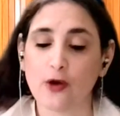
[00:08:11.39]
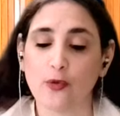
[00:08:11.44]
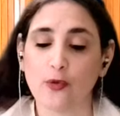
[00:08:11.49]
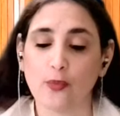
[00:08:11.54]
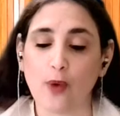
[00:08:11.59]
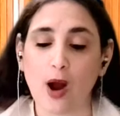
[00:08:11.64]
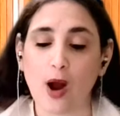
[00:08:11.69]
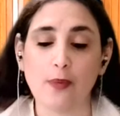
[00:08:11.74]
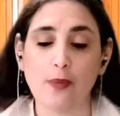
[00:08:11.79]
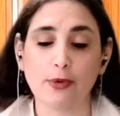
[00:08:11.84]

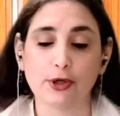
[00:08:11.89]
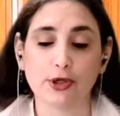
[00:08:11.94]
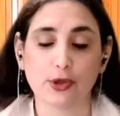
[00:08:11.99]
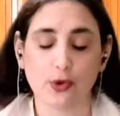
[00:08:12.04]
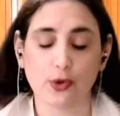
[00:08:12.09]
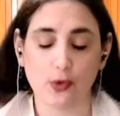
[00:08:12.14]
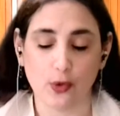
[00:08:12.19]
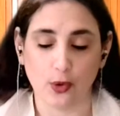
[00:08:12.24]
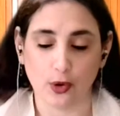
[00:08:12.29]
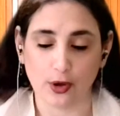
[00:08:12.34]
Robert
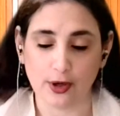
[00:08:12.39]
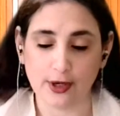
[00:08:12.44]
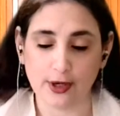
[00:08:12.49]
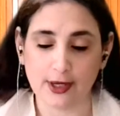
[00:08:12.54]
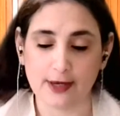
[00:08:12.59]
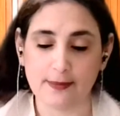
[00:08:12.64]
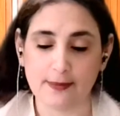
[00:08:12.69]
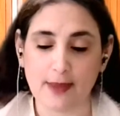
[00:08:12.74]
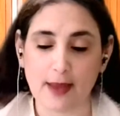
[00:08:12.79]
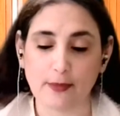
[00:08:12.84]
Orr
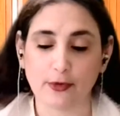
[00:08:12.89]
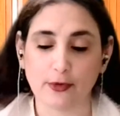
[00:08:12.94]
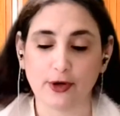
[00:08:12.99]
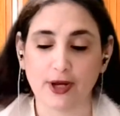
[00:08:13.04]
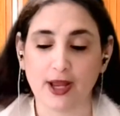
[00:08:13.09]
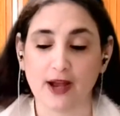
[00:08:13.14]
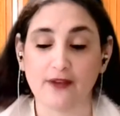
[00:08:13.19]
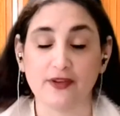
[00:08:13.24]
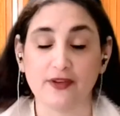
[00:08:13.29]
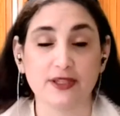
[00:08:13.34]
in
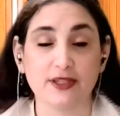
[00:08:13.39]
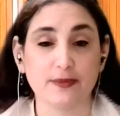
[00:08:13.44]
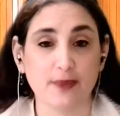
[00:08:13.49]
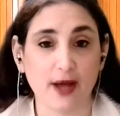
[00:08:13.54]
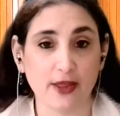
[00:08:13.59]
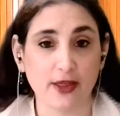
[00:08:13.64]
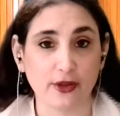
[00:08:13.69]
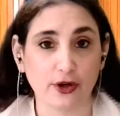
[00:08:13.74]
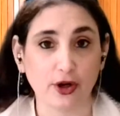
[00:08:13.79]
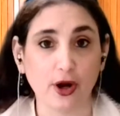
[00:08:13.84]
memory of his
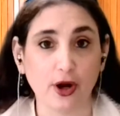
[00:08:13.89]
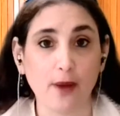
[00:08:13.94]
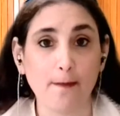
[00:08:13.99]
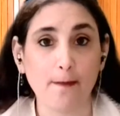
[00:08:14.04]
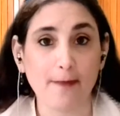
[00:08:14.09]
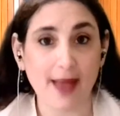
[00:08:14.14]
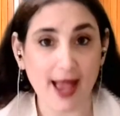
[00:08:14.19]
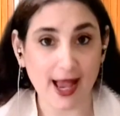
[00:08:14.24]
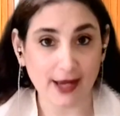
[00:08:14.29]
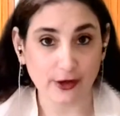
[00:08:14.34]
mother,
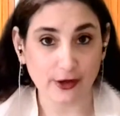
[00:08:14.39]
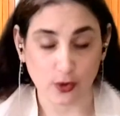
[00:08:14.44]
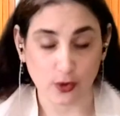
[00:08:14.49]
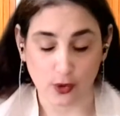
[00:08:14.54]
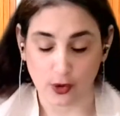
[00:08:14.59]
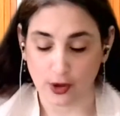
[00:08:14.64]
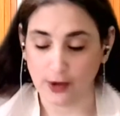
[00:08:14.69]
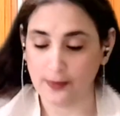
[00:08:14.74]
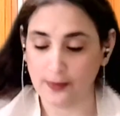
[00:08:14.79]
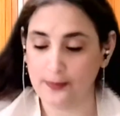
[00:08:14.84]
Pat
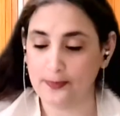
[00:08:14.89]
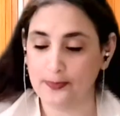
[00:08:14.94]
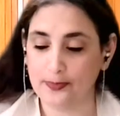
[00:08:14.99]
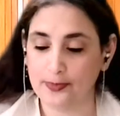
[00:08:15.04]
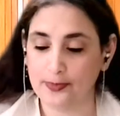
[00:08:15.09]
Orr,